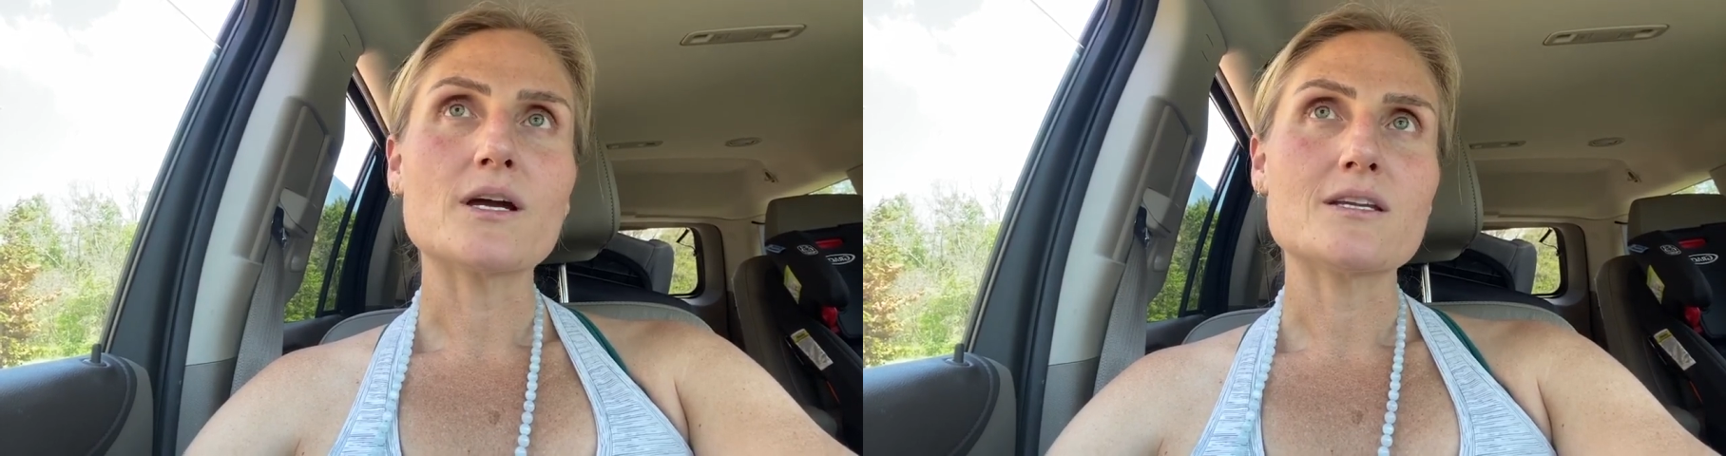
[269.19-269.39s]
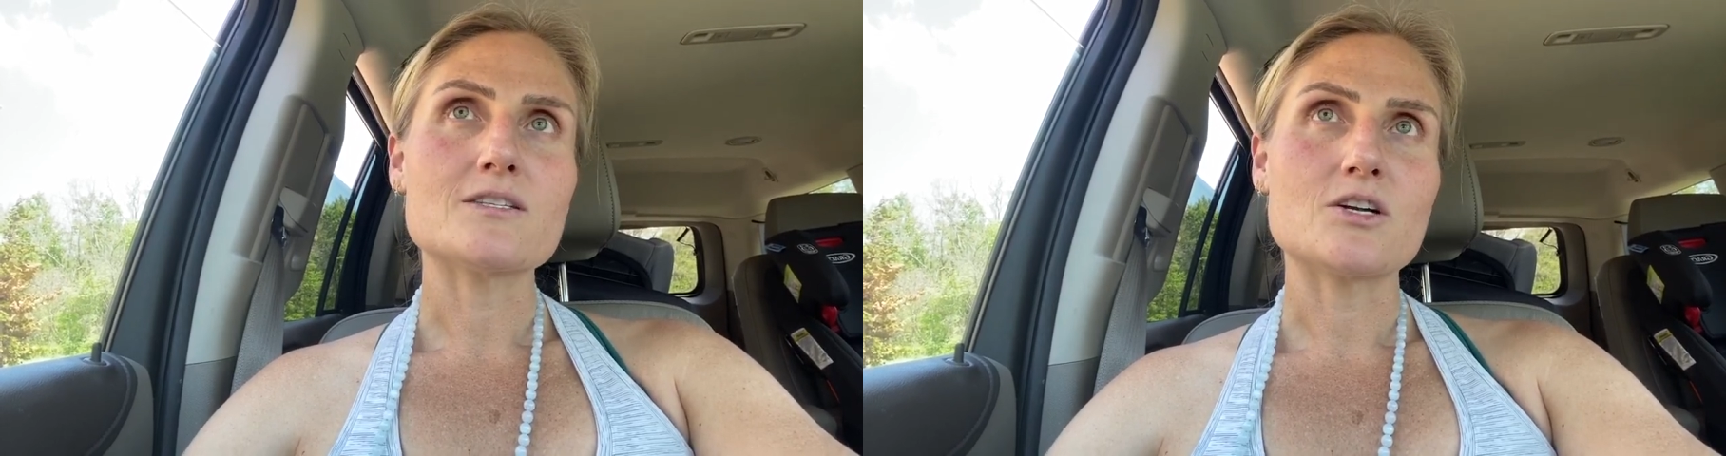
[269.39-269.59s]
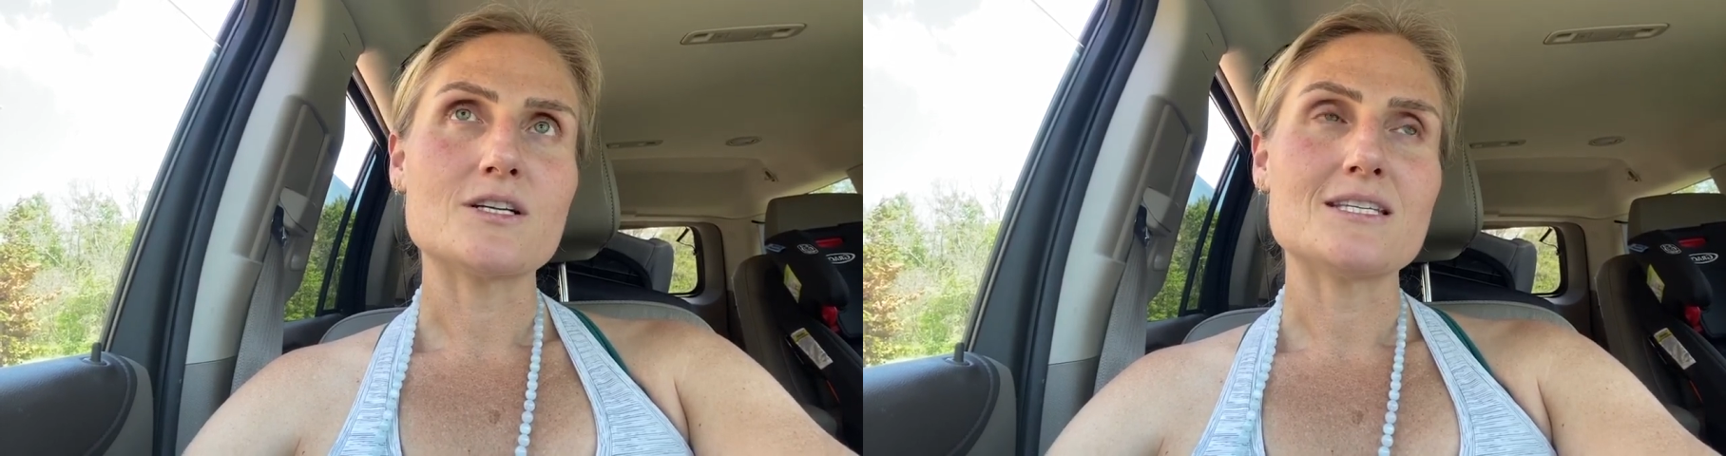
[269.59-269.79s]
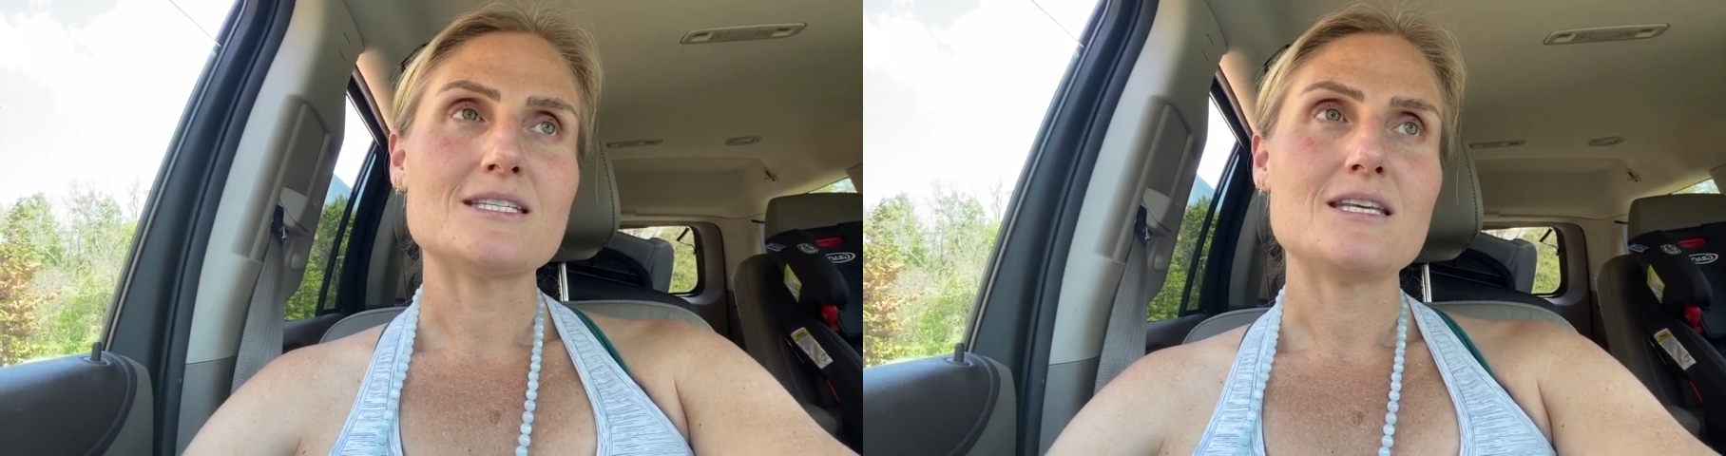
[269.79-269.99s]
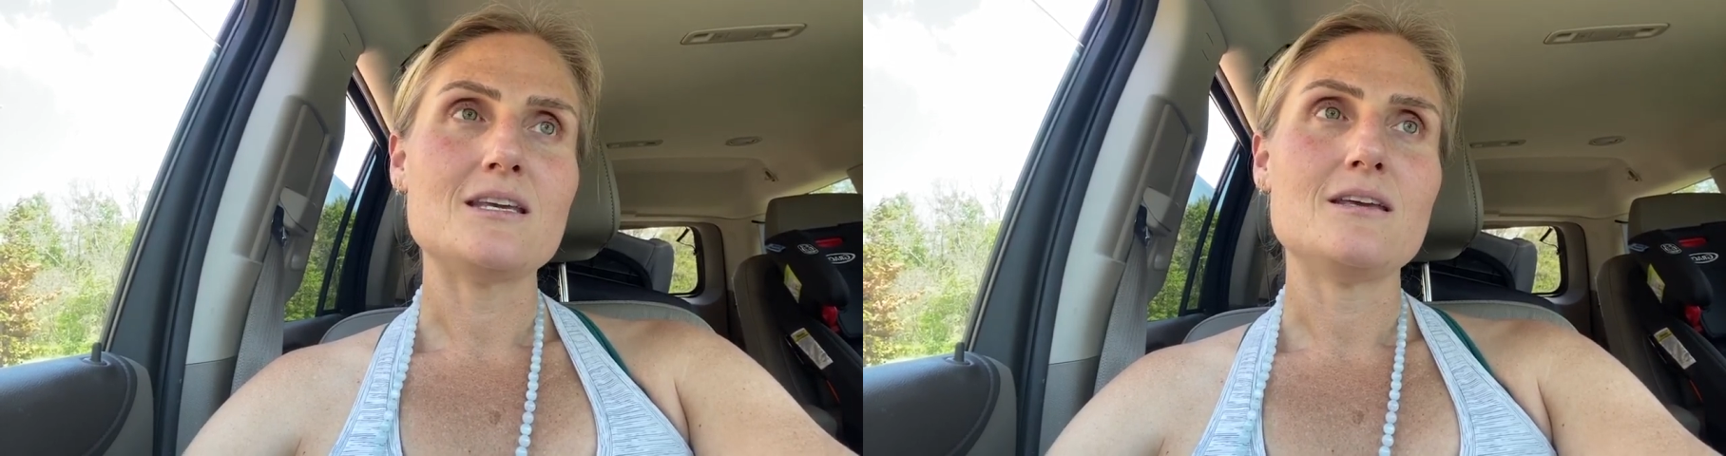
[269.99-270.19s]
going to start to
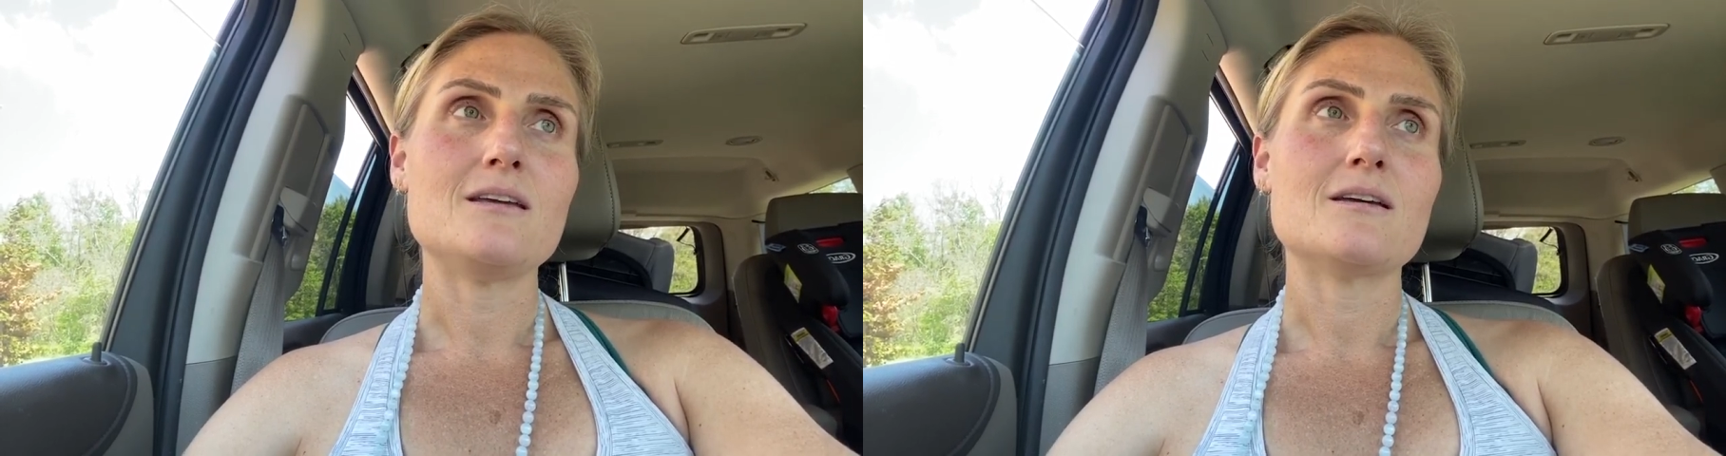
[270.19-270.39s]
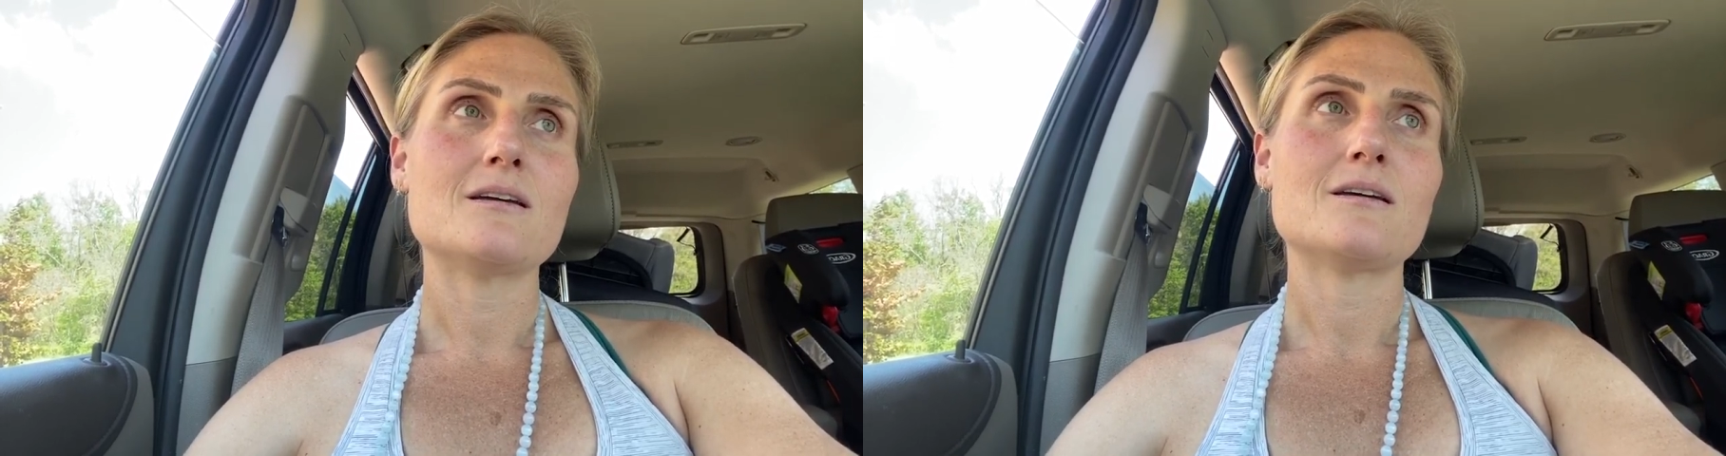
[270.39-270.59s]
see